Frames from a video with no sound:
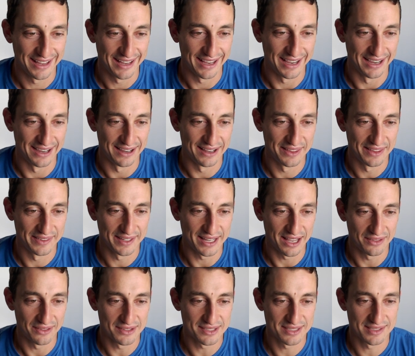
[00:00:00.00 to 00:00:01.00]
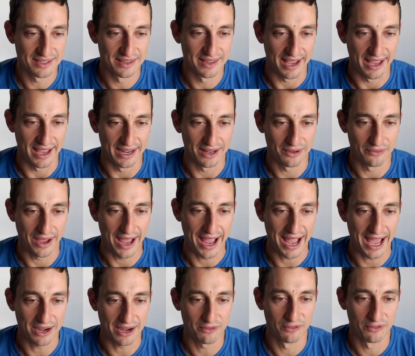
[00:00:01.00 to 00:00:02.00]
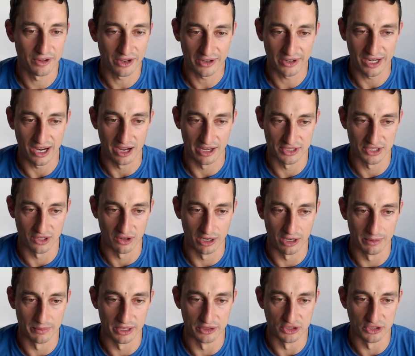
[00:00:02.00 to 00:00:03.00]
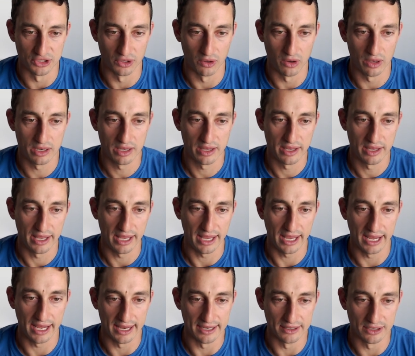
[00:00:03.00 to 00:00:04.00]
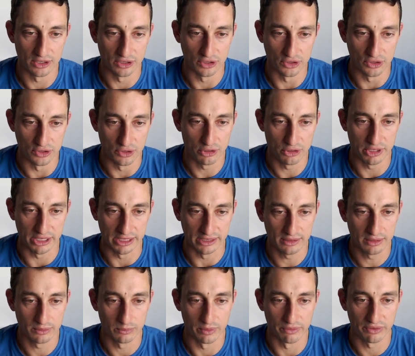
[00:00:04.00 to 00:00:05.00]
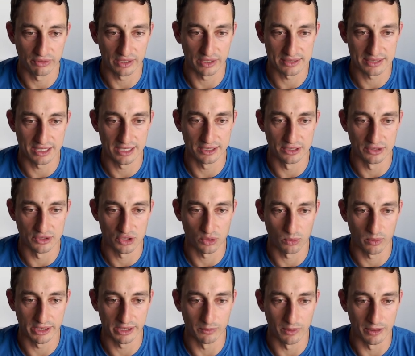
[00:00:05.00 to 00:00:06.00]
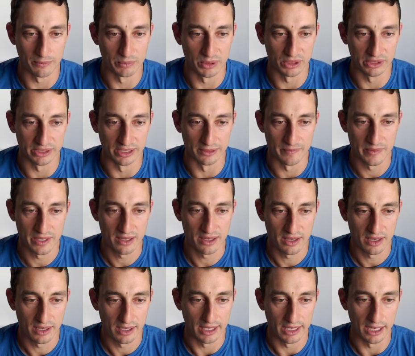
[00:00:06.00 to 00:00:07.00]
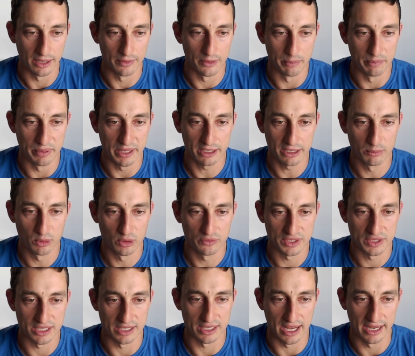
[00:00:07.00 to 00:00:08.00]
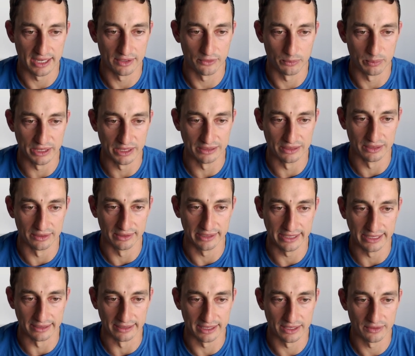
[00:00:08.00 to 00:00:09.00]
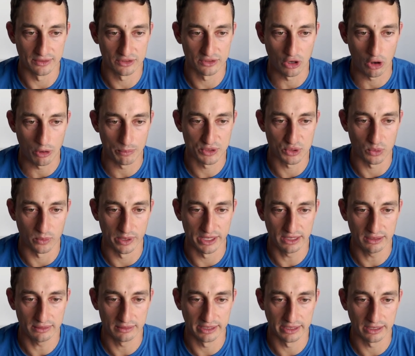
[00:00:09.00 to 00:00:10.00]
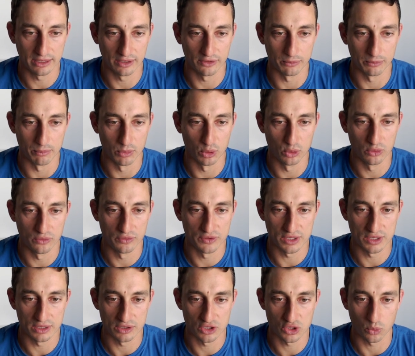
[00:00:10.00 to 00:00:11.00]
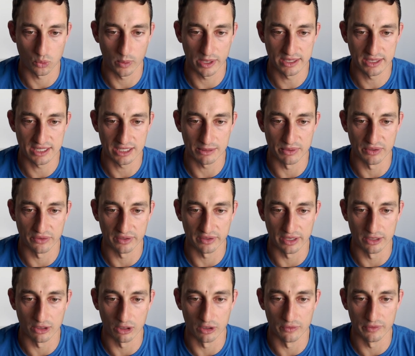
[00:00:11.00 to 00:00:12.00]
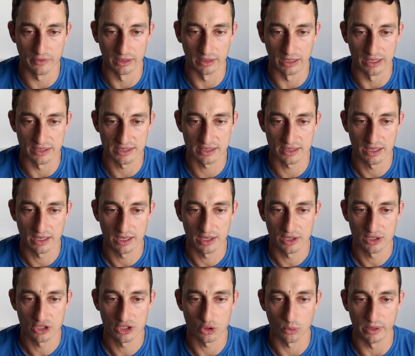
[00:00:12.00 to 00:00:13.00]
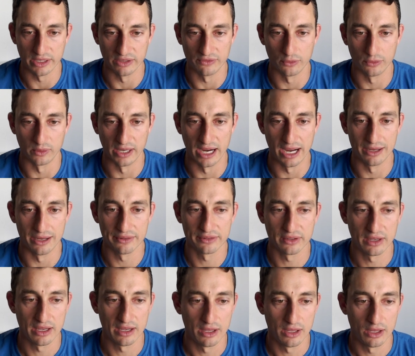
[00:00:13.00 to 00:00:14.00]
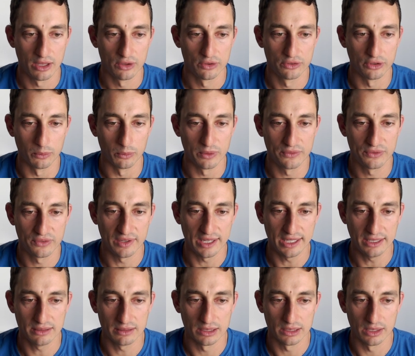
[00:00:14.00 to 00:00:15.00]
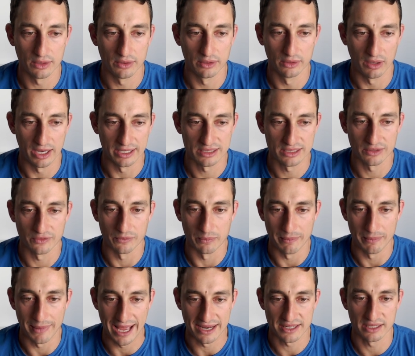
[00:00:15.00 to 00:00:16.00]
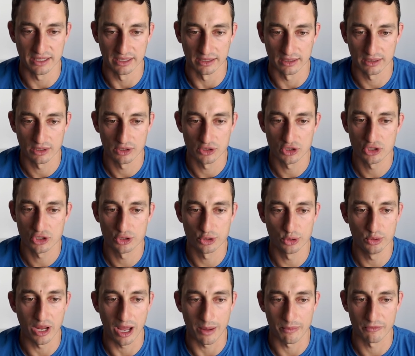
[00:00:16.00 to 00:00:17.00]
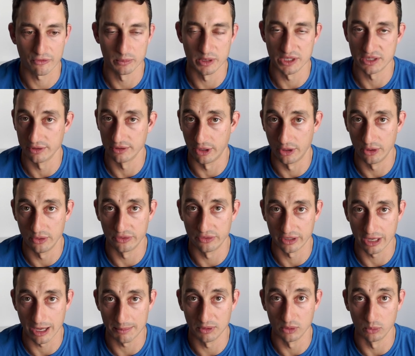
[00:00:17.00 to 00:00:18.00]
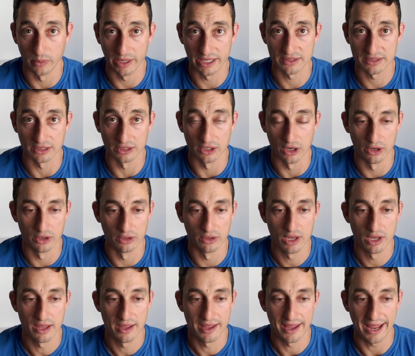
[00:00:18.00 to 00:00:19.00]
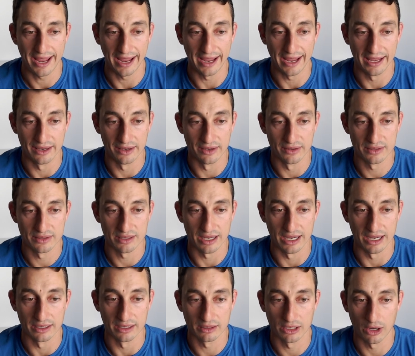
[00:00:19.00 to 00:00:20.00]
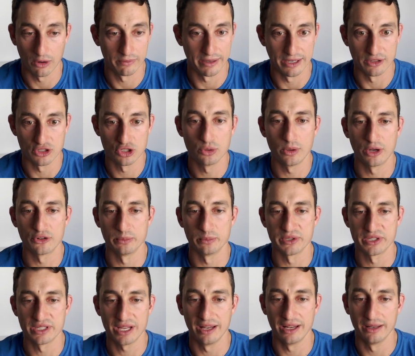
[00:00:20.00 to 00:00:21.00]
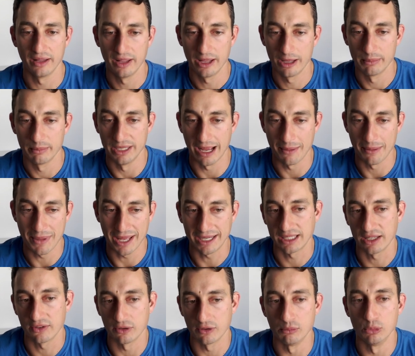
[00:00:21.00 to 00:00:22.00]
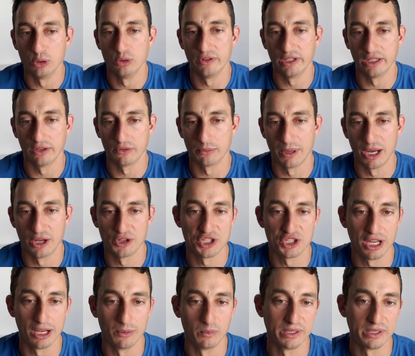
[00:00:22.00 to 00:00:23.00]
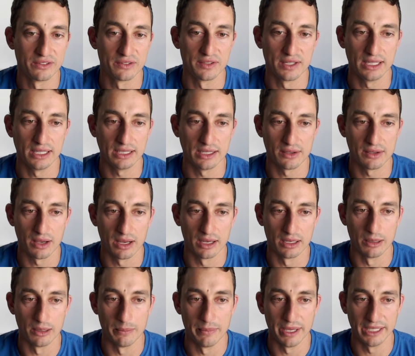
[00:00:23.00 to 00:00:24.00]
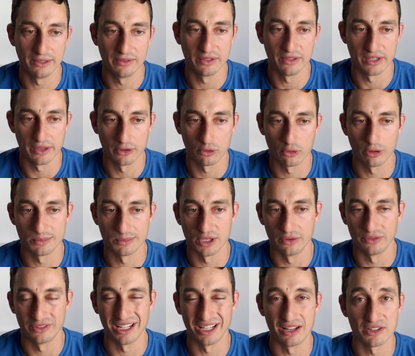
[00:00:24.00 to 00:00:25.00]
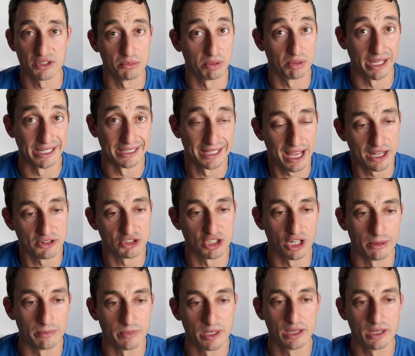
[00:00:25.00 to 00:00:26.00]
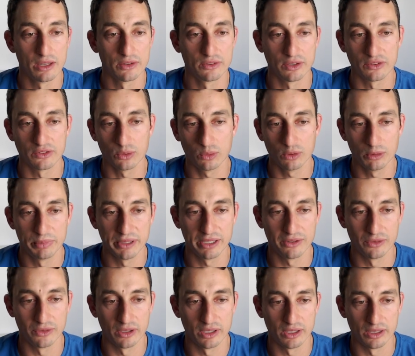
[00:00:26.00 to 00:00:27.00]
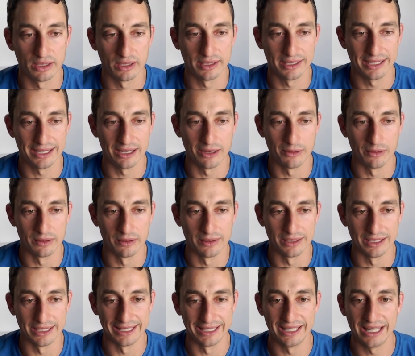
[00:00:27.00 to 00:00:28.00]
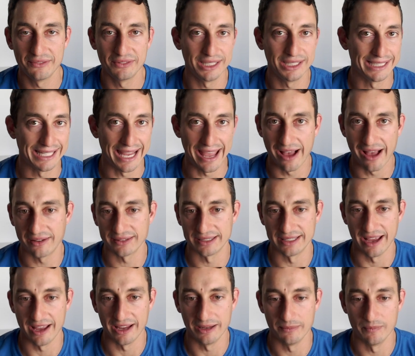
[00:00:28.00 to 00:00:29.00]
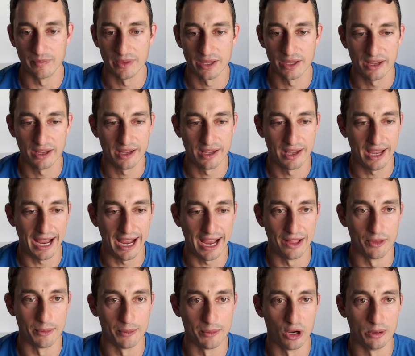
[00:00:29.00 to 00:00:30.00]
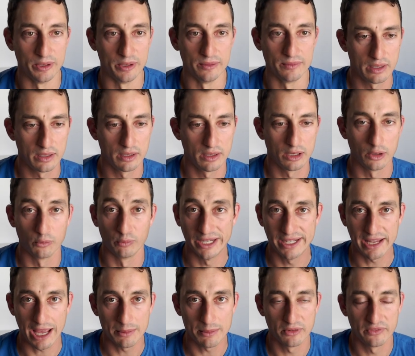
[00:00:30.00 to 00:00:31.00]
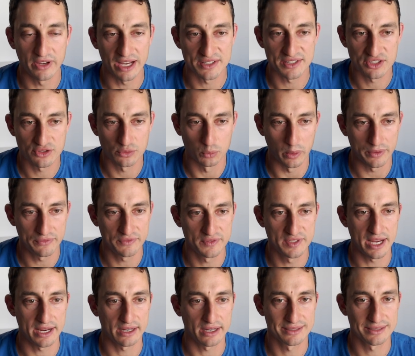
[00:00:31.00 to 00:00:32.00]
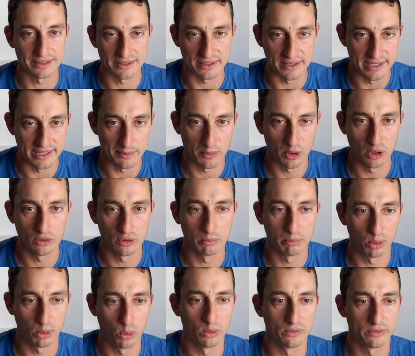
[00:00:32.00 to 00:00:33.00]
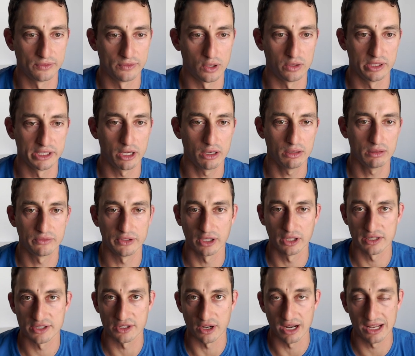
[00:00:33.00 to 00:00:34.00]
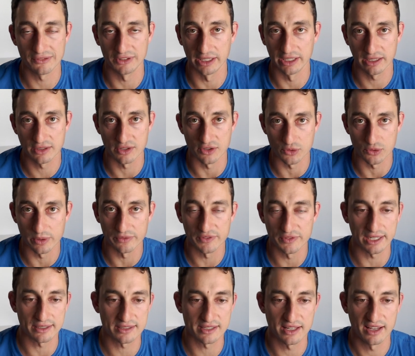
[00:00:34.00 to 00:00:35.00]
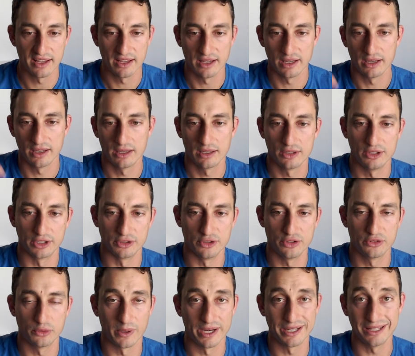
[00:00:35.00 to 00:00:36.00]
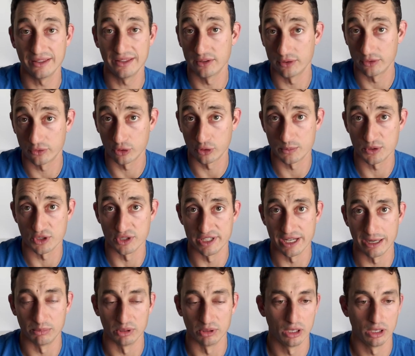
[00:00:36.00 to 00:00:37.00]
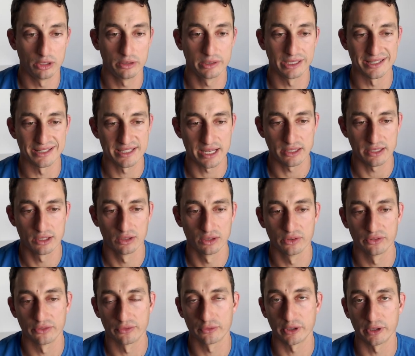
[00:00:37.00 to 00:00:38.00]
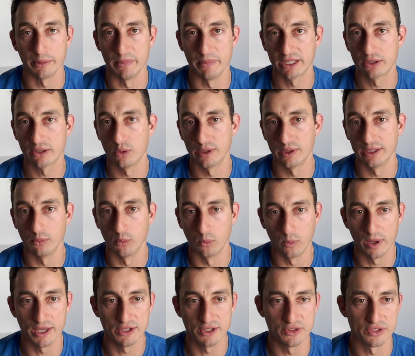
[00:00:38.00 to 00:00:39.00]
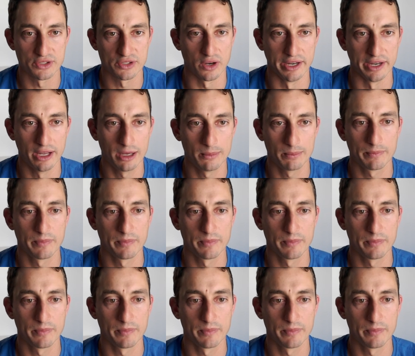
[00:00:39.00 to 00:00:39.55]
Uh, the others that had a very hard time are D O T and Uni with sixteen and twenty-one billion. Uh, the big mover today has been LINK. In the top twenty, LINK has moved twenty percent over the last twenty-four hours. So we've seen the likes of Matic shoot up from its lows a couple of weeks ago and uh, go around two hundred percent. But now Matic isn't moving as much, and we see uh, many of these other cryptos start to play catch up. So it's all a bit of a, a, a leveling out game at the moment. A recap of our SwiftX demo portfolio. If you guys don't have a link to SwiftX, you can use the one in the description down below. You get ten dollars of free Bitcoin when you sign up.